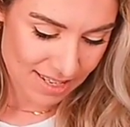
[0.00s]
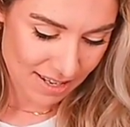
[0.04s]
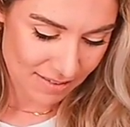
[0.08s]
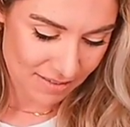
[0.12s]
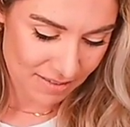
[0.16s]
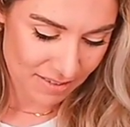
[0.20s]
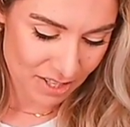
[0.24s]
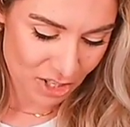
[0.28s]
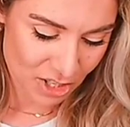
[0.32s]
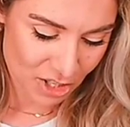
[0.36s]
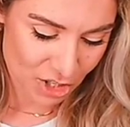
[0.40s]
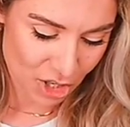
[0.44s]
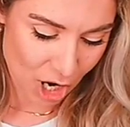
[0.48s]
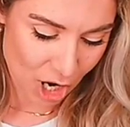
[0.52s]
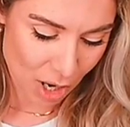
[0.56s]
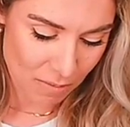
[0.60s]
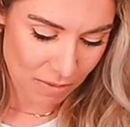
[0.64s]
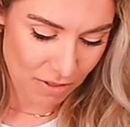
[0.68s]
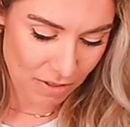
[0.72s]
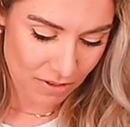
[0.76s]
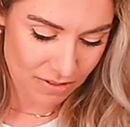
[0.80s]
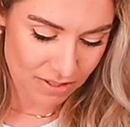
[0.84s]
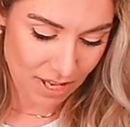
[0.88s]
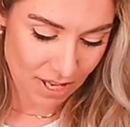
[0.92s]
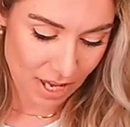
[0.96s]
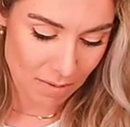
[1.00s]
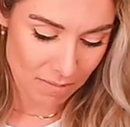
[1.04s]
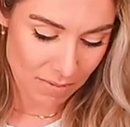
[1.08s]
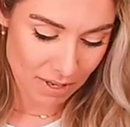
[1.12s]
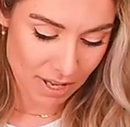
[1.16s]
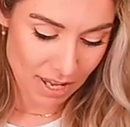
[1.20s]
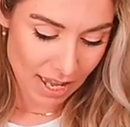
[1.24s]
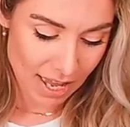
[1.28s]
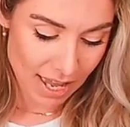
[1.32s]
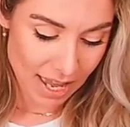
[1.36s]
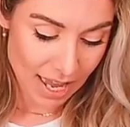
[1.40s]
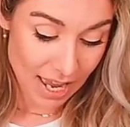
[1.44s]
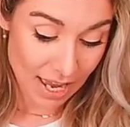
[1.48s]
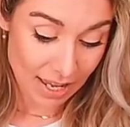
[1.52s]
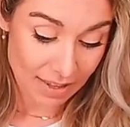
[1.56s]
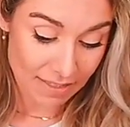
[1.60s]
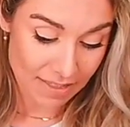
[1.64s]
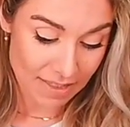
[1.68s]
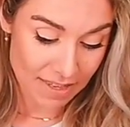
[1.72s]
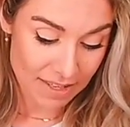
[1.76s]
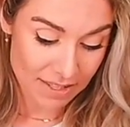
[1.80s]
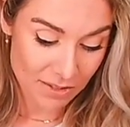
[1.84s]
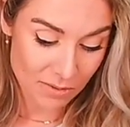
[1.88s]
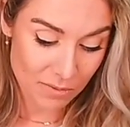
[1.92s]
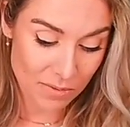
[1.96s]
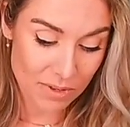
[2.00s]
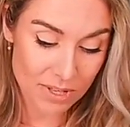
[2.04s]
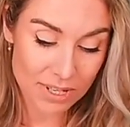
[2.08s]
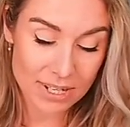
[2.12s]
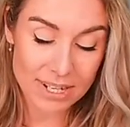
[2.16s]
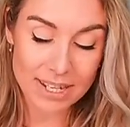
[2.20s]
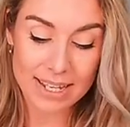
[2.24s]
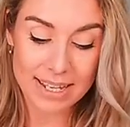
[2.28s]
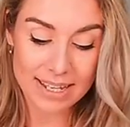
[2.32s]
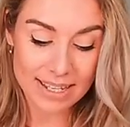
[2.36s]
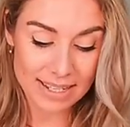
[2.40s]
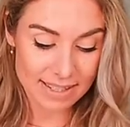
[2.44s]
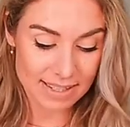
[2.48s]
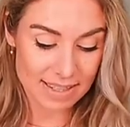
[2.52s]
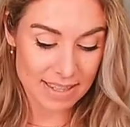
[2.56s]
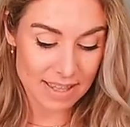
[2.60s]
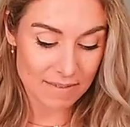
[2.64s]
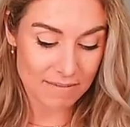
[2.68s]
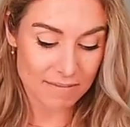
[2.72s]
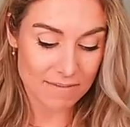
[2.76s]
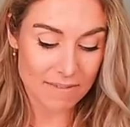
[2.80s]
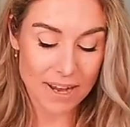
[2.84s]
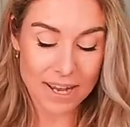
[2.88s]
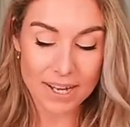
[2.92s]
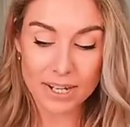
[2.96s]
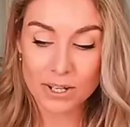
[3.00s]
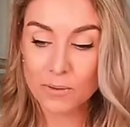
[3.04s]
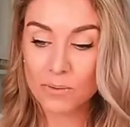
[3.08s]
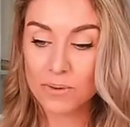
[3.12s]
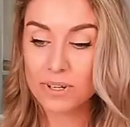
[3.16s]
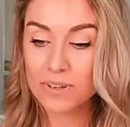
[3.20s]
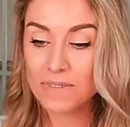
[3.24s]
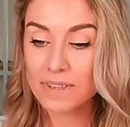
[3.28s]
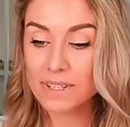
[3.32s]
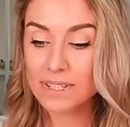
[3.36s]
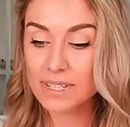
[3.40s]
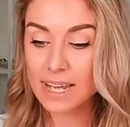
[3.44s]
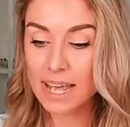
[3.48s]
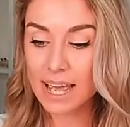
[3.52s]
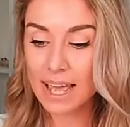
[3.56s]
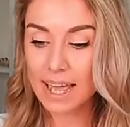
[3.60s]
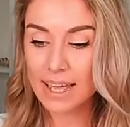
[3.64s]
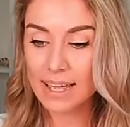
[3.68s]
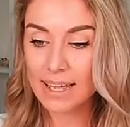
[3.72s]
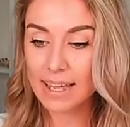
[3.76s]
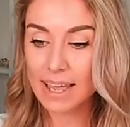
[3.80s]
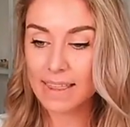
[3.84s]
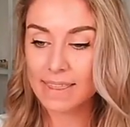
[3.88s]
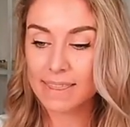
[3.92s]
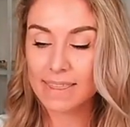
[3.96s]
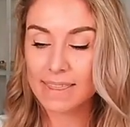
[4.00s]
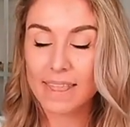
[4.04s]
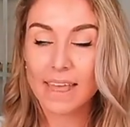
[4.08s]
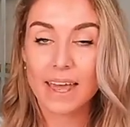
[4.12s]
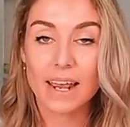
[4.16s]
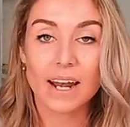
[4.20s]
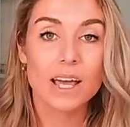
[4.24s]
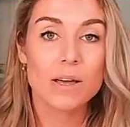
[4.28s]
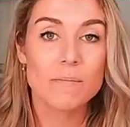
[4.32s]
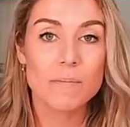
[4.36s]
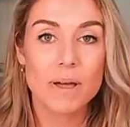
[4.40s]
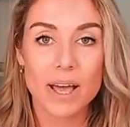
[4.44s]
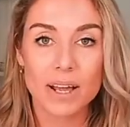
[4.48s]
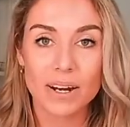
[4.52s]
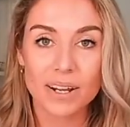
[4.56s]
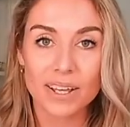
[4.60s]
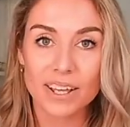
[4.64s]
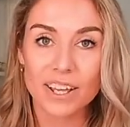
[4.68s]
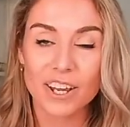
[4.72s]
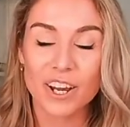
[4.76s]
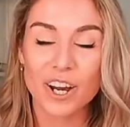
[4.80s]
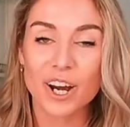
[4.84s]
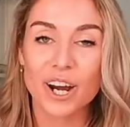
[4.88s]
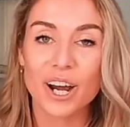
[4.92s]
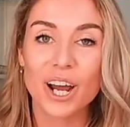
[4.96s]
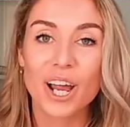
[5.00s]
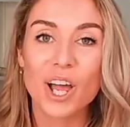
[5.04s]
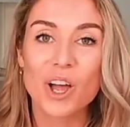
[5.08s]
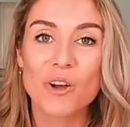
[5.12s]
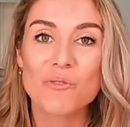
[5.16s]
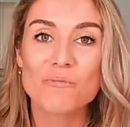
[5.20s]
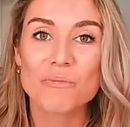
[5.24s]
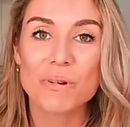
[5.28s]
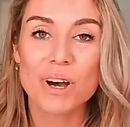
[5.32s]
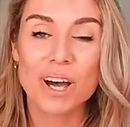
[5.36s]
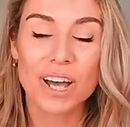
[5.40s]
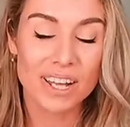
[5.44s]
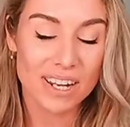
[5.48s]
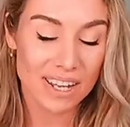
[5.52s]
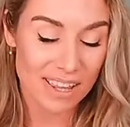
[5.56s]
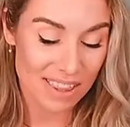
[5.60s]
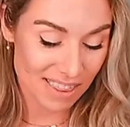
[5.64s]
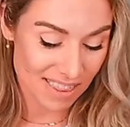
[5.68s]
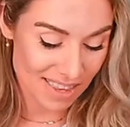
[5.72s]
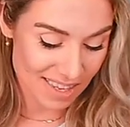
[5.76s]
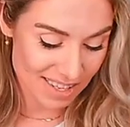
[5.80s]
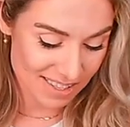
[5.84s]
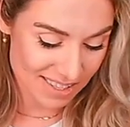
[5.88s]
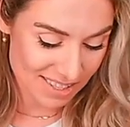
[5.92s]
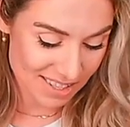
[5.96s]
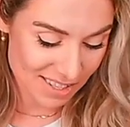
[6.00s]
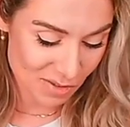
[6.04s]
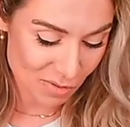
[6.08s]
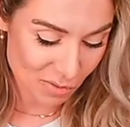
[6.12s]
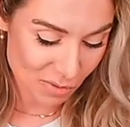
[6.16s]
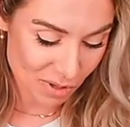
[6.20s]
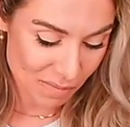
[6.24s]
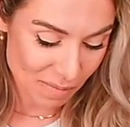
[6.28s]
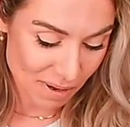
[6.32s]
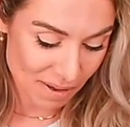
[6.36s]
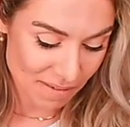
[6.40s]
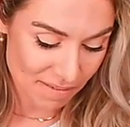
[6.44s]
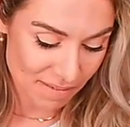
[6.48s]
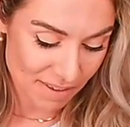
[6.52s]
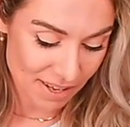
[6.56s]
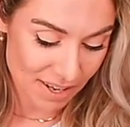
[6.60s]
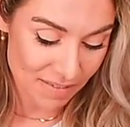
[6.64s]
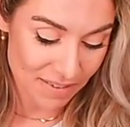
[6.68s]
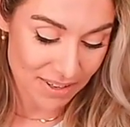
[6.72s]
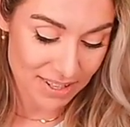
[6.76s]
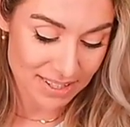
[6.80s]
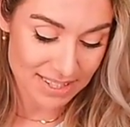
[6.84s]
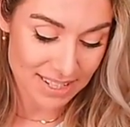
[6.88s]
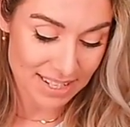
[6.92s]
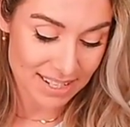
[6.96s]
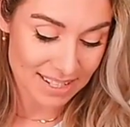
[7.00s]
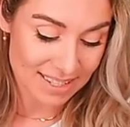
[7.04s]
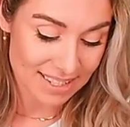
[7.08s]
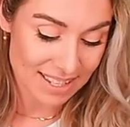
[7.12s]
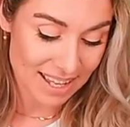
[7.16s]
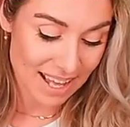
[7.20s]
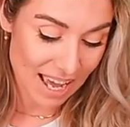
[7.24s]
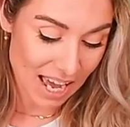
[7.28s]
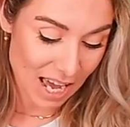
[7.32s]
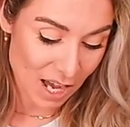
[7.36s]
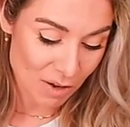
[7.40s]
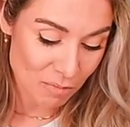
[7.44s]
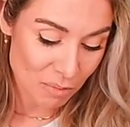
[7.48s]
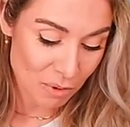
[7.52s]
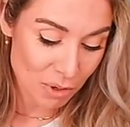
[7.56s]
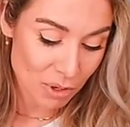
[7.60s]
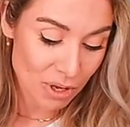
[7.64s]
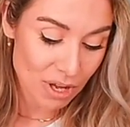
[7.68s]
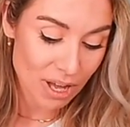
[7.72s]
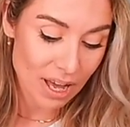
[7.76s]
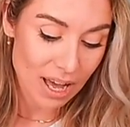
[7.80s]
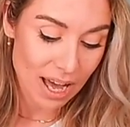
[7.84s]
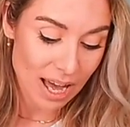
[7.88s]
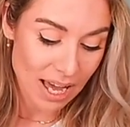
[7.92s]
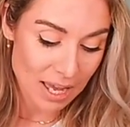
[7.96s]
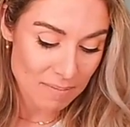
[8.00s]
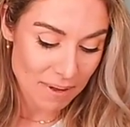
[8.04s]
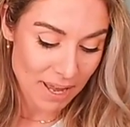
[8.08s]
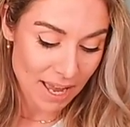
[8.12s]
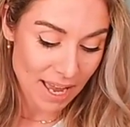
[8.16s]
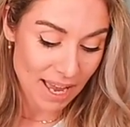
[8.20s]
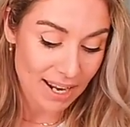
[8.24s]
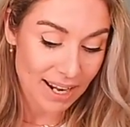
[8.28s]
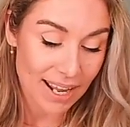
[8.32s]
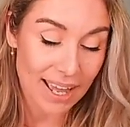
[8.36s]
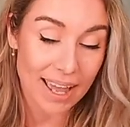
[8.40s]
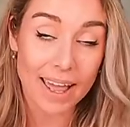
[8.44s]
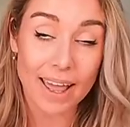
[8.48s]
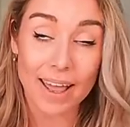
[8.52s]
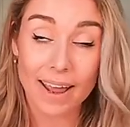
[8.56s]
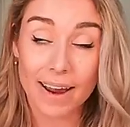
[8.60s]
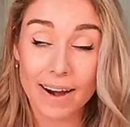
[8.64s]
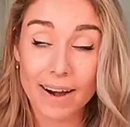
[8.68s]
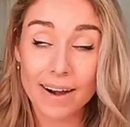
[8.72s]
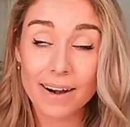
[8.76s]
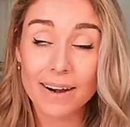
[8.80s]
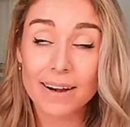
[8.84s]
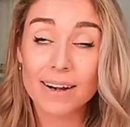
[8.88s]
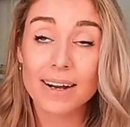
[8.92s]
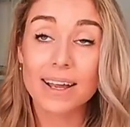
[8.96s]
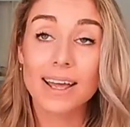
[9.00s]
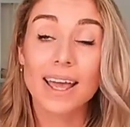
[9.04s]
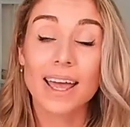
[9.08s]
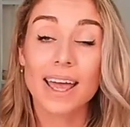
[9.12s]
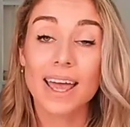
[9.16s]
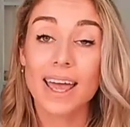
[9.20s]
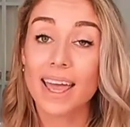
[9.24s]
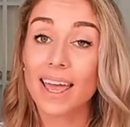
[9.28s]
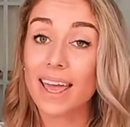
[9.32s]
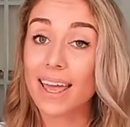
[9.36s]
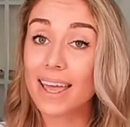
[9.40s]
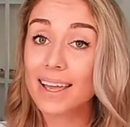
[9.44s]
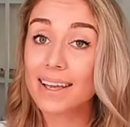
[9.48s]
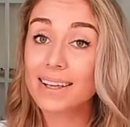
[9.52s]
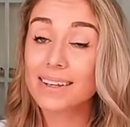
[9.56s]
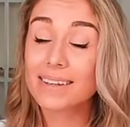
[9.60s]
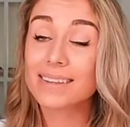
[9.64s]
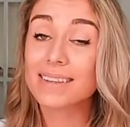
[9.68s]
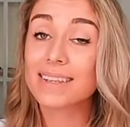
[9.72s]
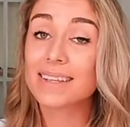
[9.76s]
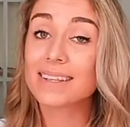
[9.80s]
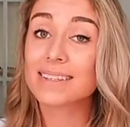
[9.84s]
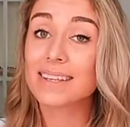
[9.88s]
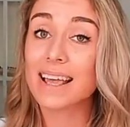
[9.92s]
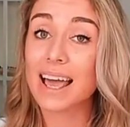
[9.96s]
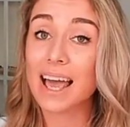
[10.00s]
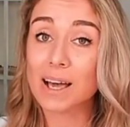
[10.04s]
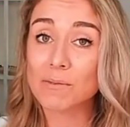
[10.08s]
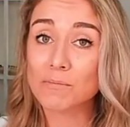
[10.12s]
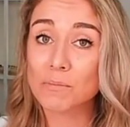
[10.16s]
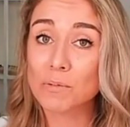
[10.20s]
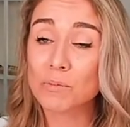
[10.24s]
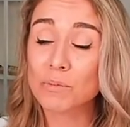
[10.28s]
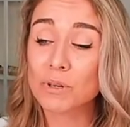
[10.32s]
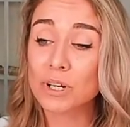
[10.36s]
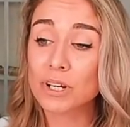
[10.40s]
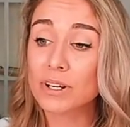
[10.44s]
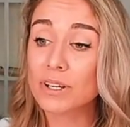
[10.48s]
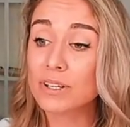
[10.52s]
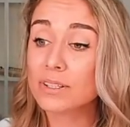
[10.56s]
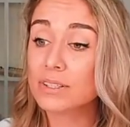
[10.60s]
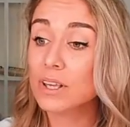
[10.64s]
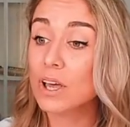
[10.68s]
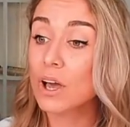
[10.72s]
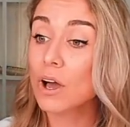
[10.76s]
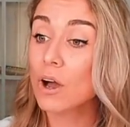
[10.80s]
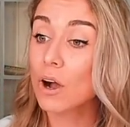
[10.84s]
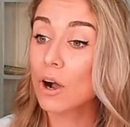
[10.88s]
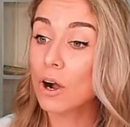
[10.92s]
definitely shop those up. And this one is the final one of the day, and then I'm out of here. But this is one of my favorites. It is the Apple iPad Air, and these Apple products